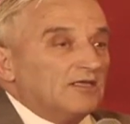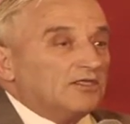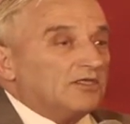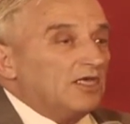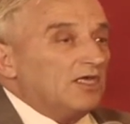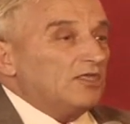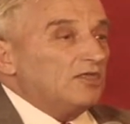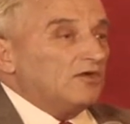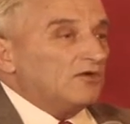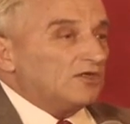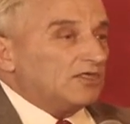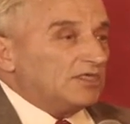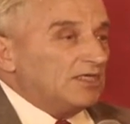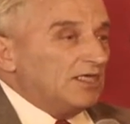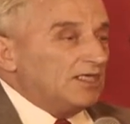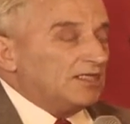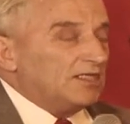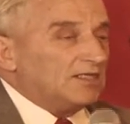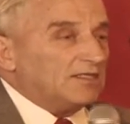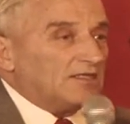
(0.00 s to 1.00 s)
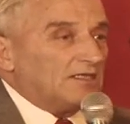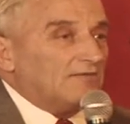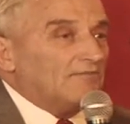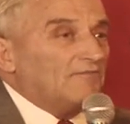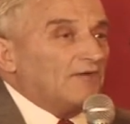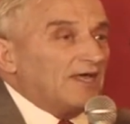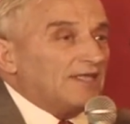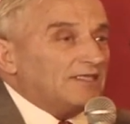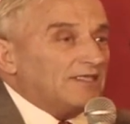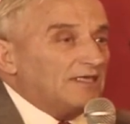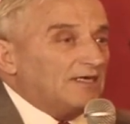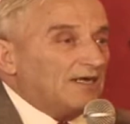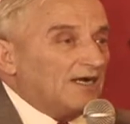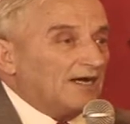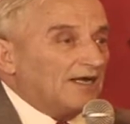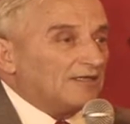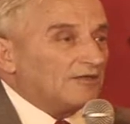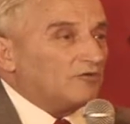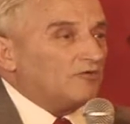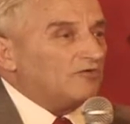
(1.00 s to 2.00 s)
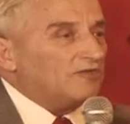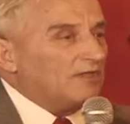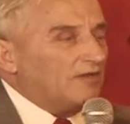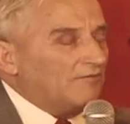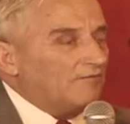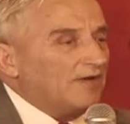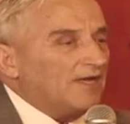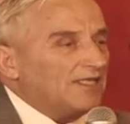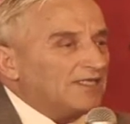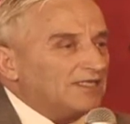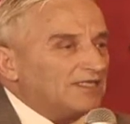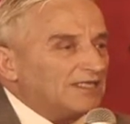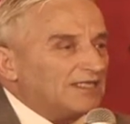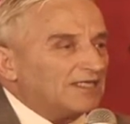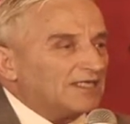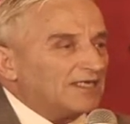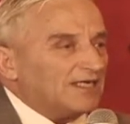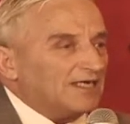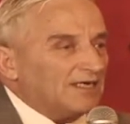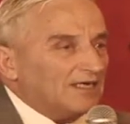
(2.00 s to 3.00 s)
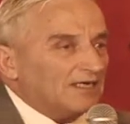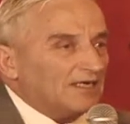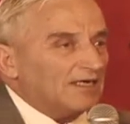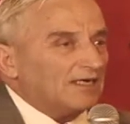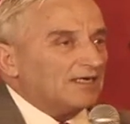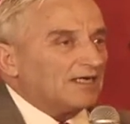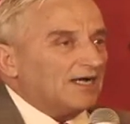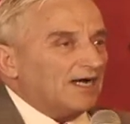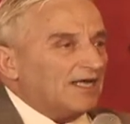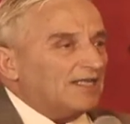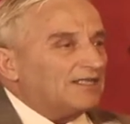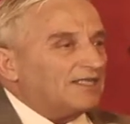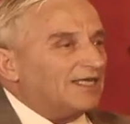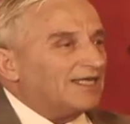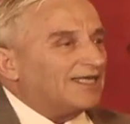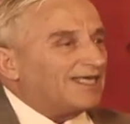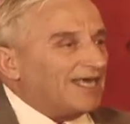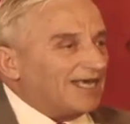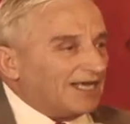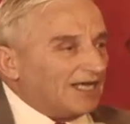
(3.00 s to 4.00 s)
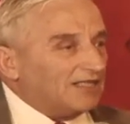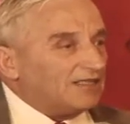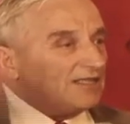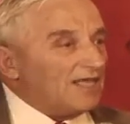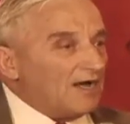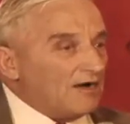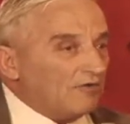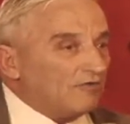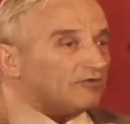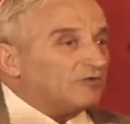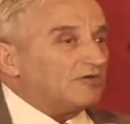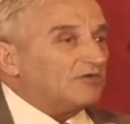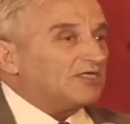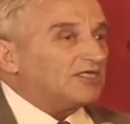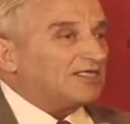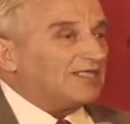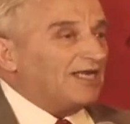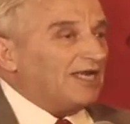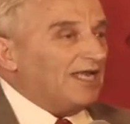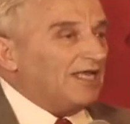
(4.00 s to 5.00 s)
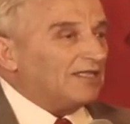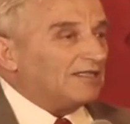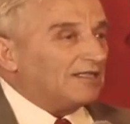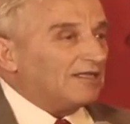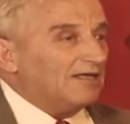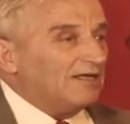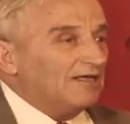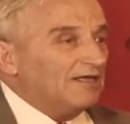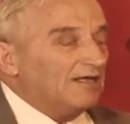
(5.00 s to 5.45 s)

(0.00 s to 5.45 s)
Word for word: Senior citizen, veteran who defends this country, kick it out on street.